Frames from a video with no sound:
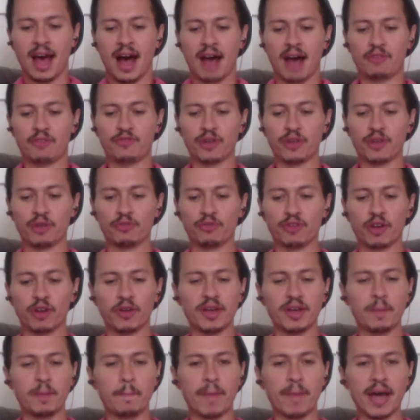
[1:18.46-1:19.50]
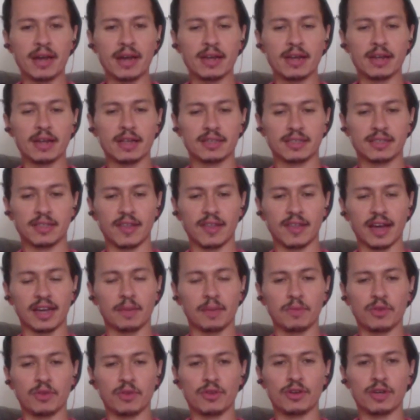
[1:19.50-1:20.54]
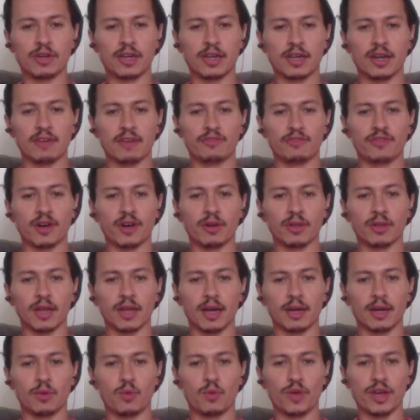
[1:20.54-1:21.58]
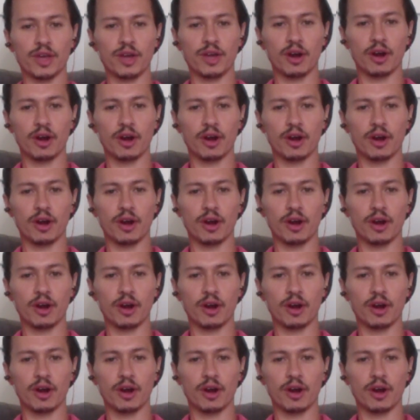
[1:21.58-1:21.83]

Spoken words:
I felt very embedded into that community, and I felt like we